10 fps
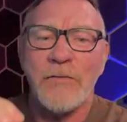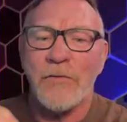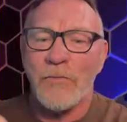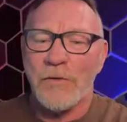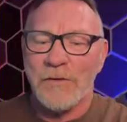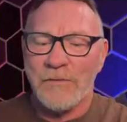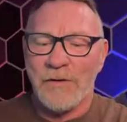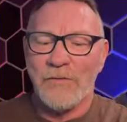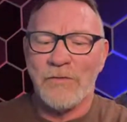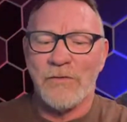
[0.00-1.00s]
the
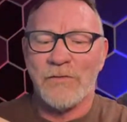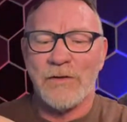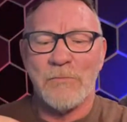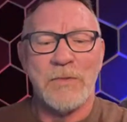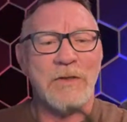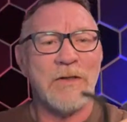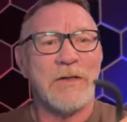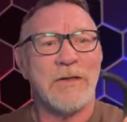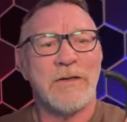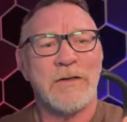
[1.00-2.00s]
orientation is going to be,
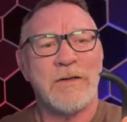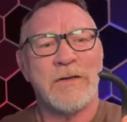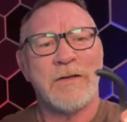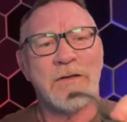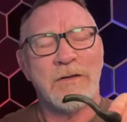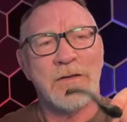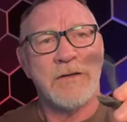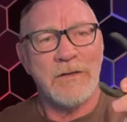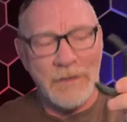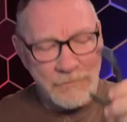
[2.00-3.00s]

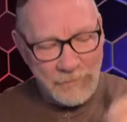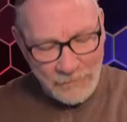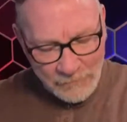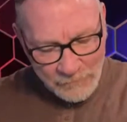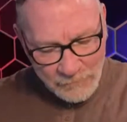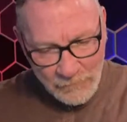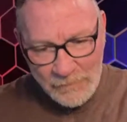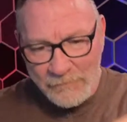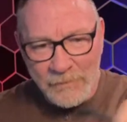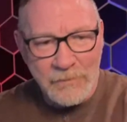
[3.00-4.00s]
I don't know. We'll
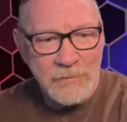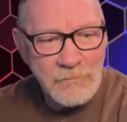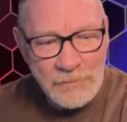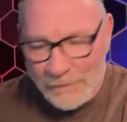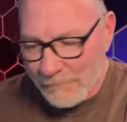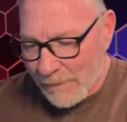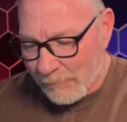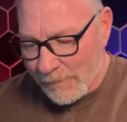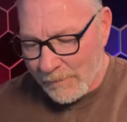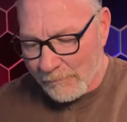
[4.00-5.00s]
leave that one
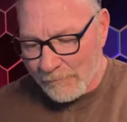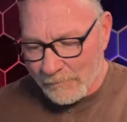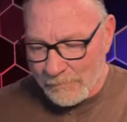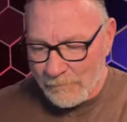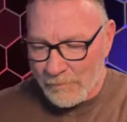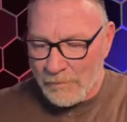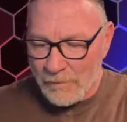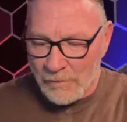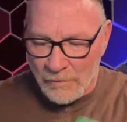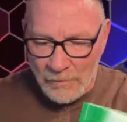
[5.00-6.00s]
out.
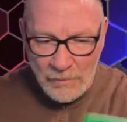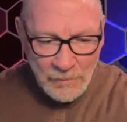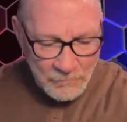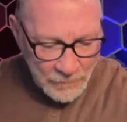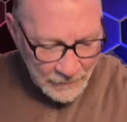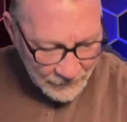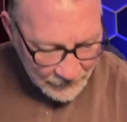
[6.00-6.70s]
But